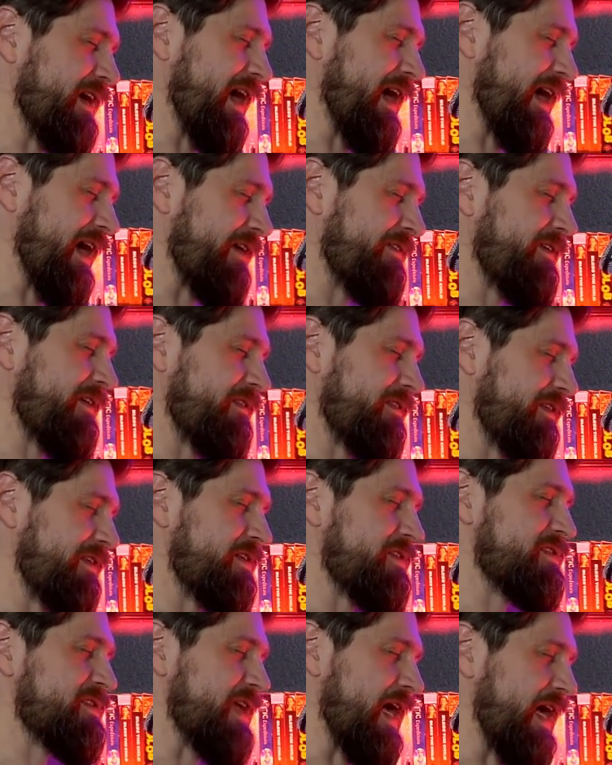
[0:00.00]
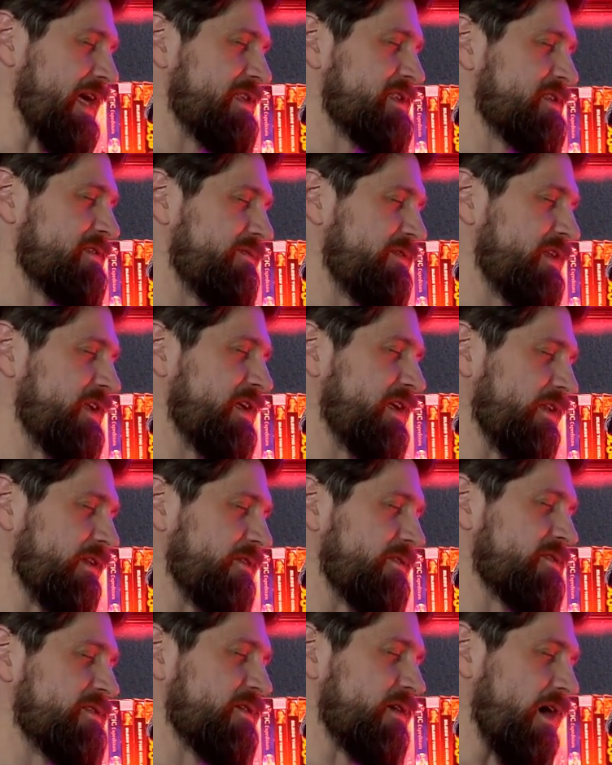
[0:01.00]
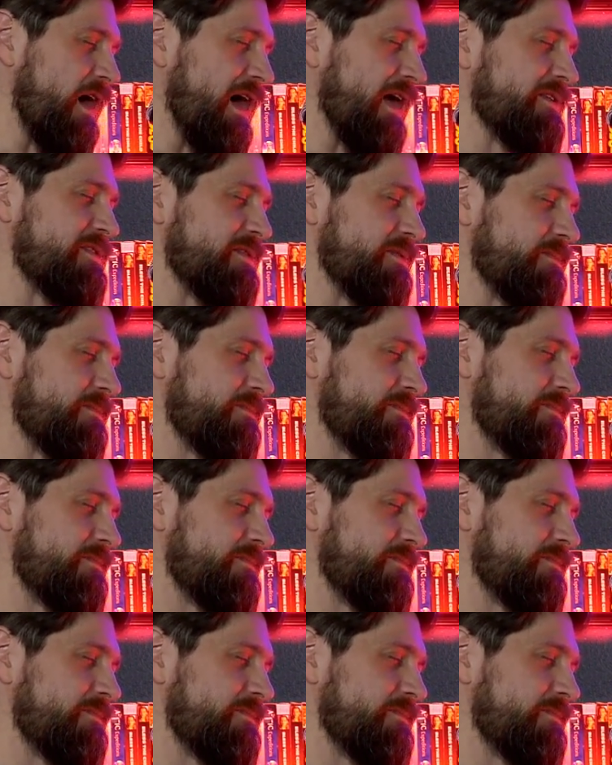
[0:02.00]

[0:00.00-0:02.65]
I think the designs of the killers are awesome.